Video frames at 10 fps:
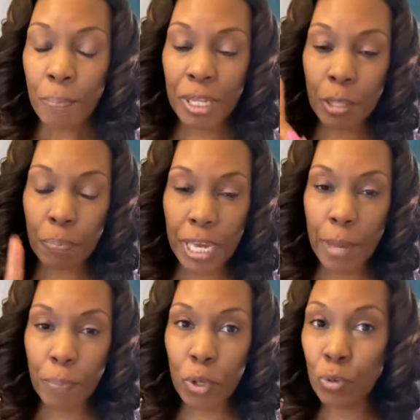but the
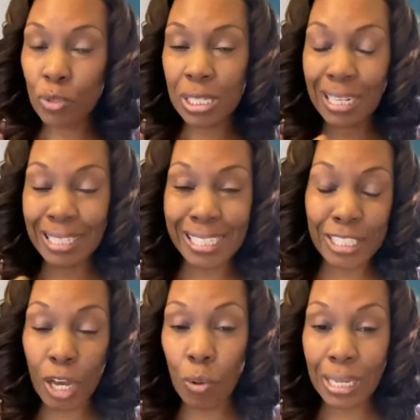people who suddenly
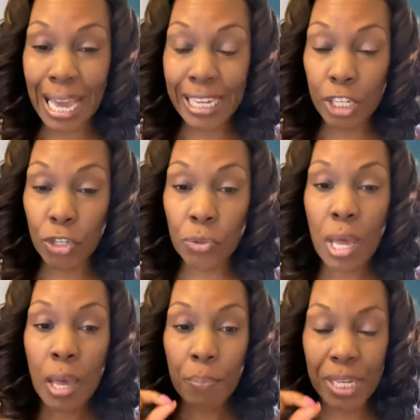don't like you
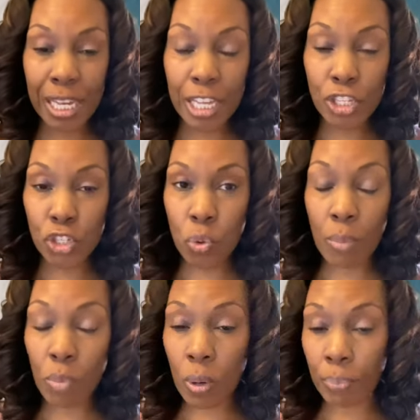because you
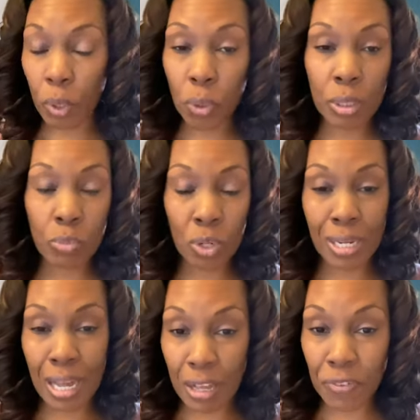are more bold and more
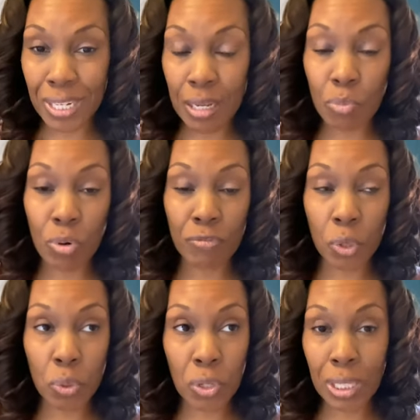confident and more
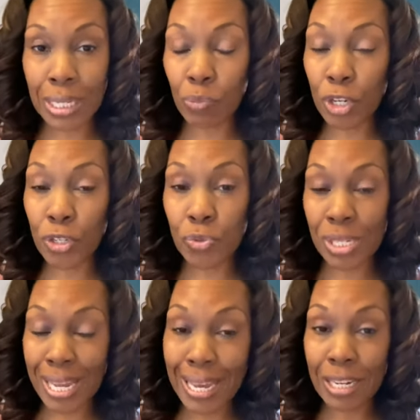vocal and where you
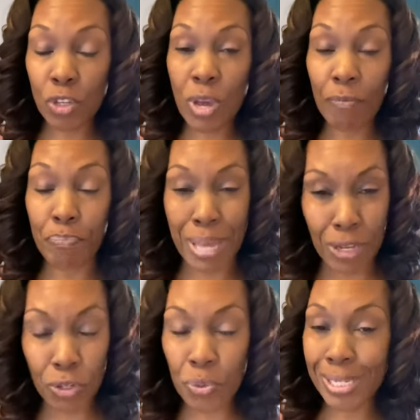stand and you have
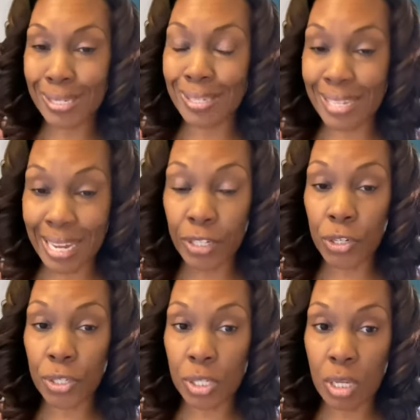boundaries and
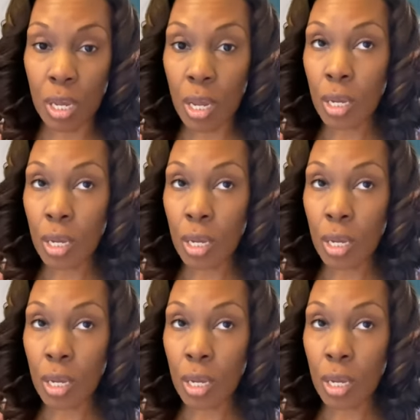standards,